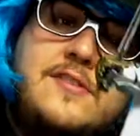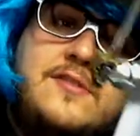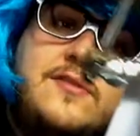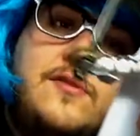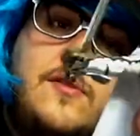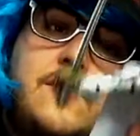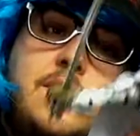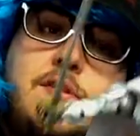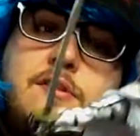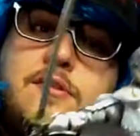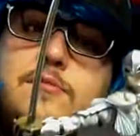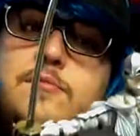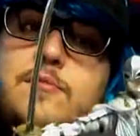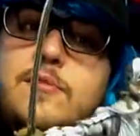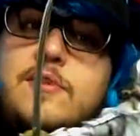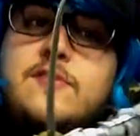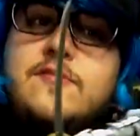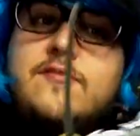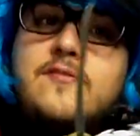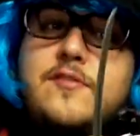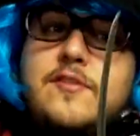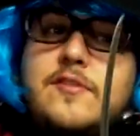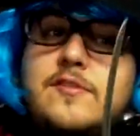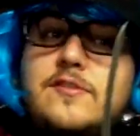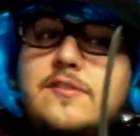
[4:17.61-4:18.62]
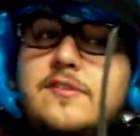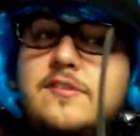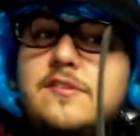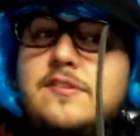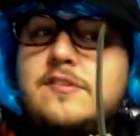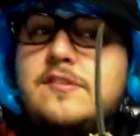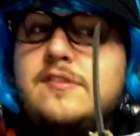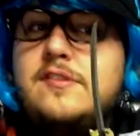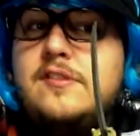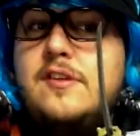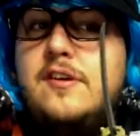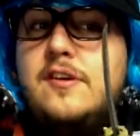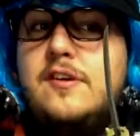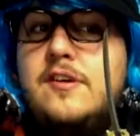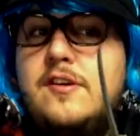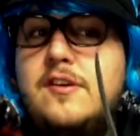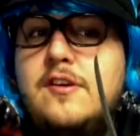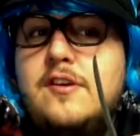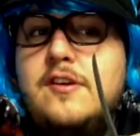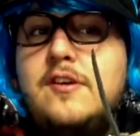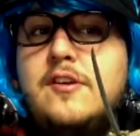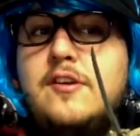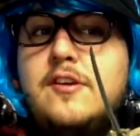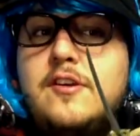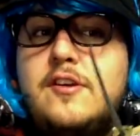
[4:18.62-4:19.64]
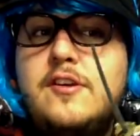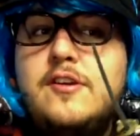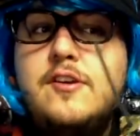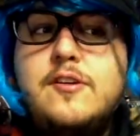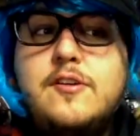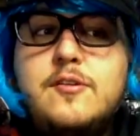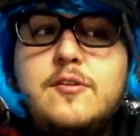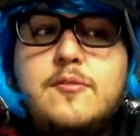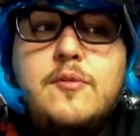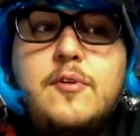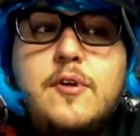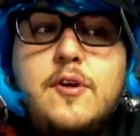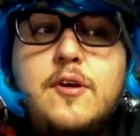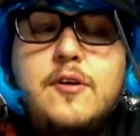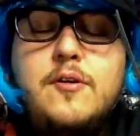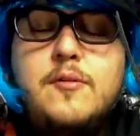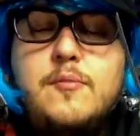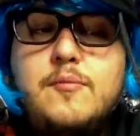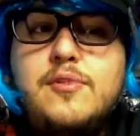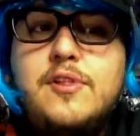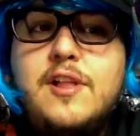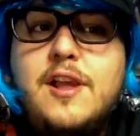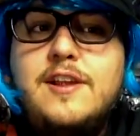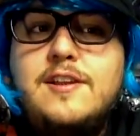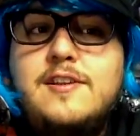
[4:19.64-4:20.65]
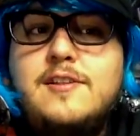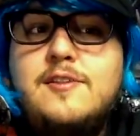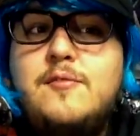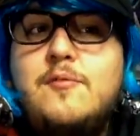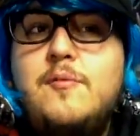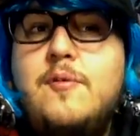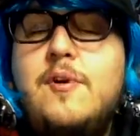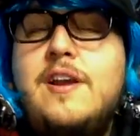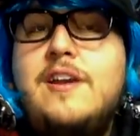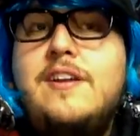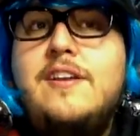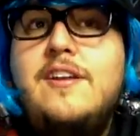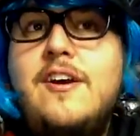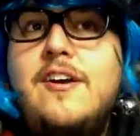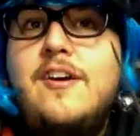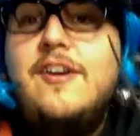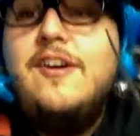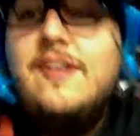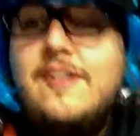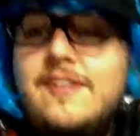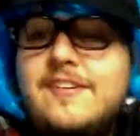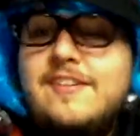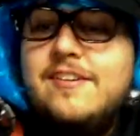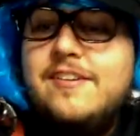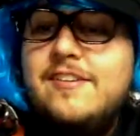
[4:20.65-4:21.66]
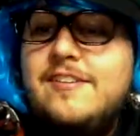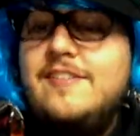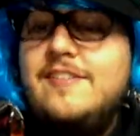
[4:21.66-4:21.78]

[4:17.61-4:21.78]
Swordsman versus the Blinding White Hawk.